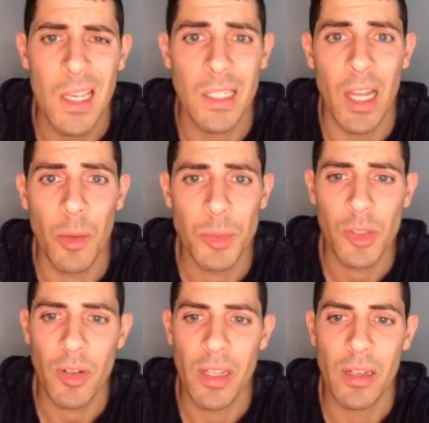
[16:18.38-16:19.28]
Now I'm
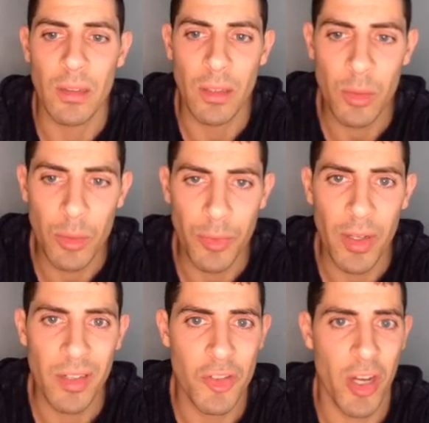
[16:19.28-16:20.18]
starting to get a little
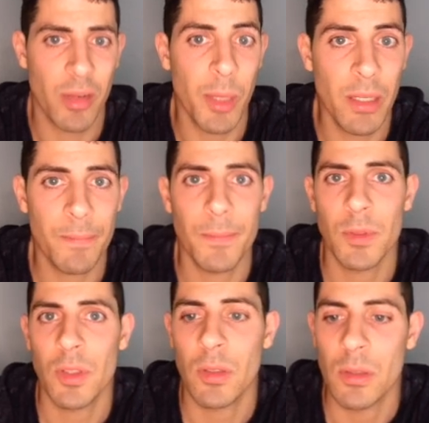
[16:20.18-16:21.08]
afraid of checkmate,
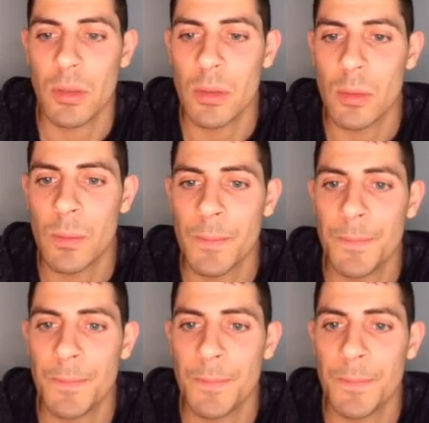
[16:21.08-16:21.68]
so